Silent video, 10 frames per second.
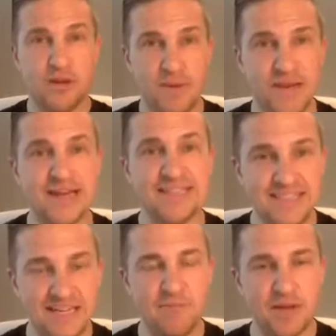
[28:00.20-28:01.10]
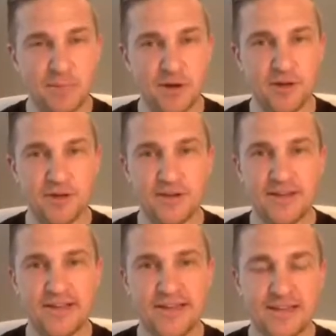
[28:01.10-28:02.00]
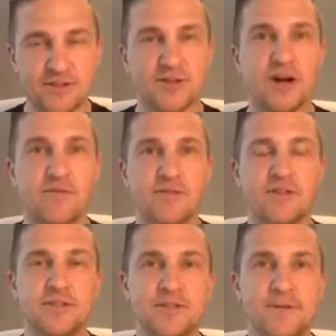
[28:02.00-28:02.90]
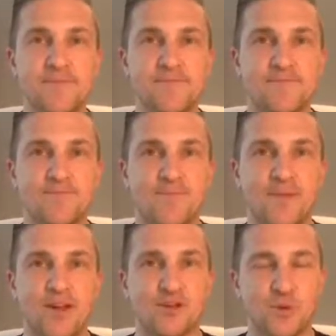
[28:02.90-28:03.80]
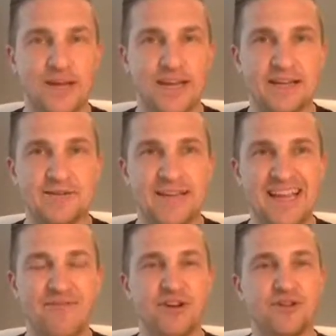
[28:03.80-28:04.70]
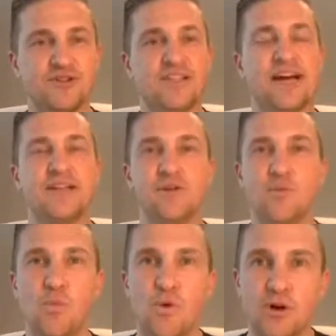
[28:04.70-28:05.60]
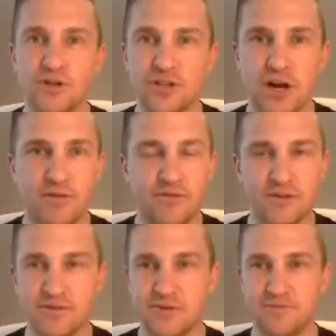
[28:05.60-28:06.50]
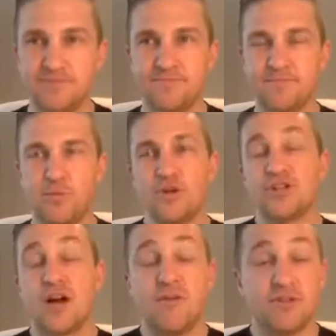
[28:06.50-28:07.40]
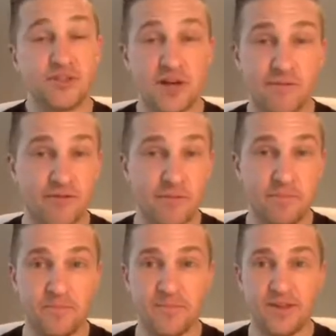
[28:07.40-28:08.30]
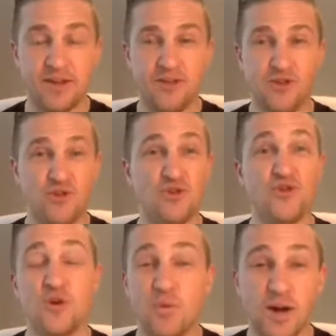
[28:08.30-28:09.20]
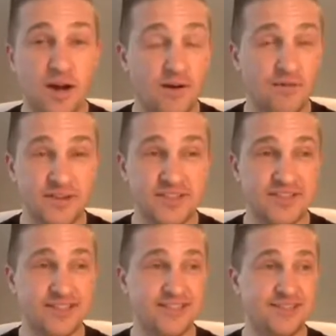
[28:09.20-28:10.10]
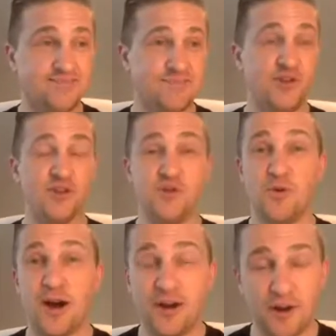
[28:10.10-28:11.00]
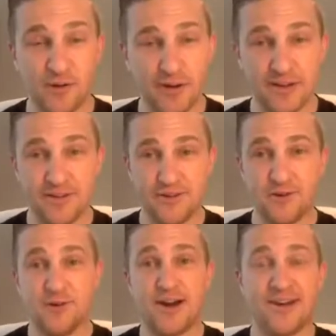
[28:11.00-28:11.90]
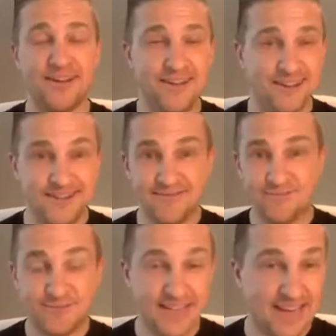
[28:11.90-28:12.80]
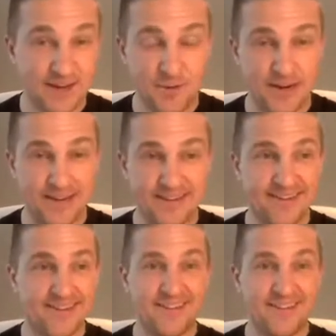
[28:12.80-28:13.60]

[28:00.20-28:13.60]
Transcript: would come in and see me about is their confidence. So again, even understanding where does confidence from? where does confidence come from? Do you know what confidence is? Do you know how to create it? Do you know how to take it away?